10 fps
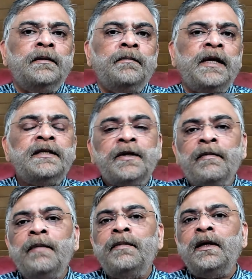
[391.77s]
Please
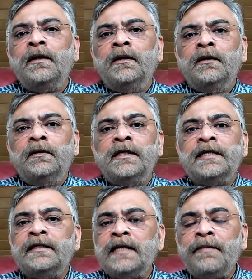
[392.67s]
remember, this
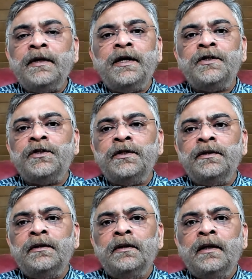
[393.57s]
examination
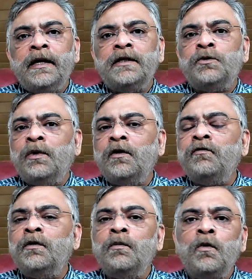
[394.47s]
is one of
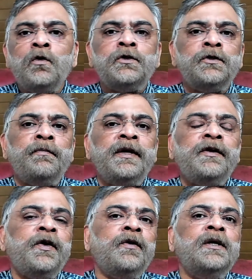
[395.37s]
the most
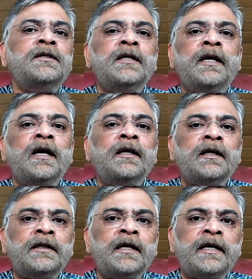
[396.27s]
meticulously
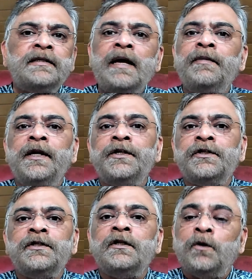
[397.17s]
conducted
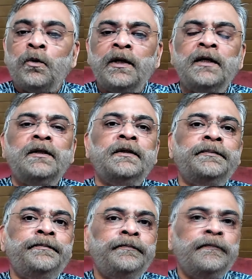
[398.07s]
examinations in the world.
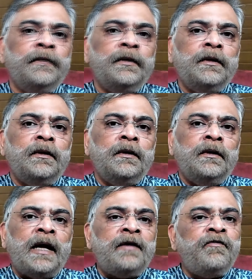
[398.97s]

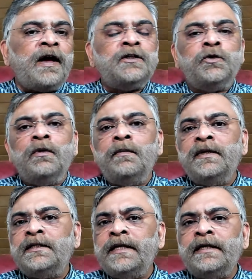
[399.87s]
And factual
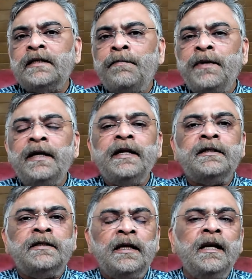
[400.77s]
mistakes are pretty
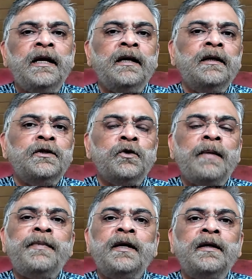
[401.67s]
silly to
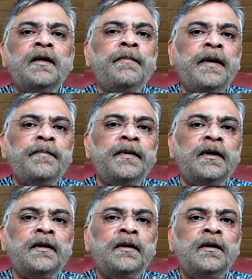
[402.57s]
appear in a paper
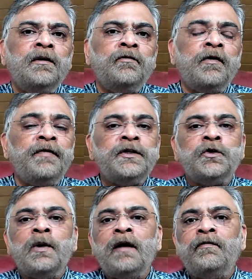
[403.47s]
for which
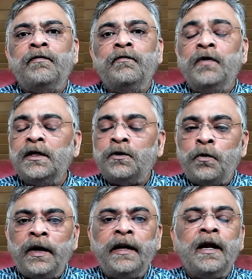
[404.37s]
you have worked
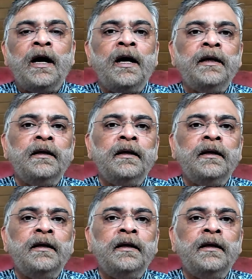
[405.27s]
very hard,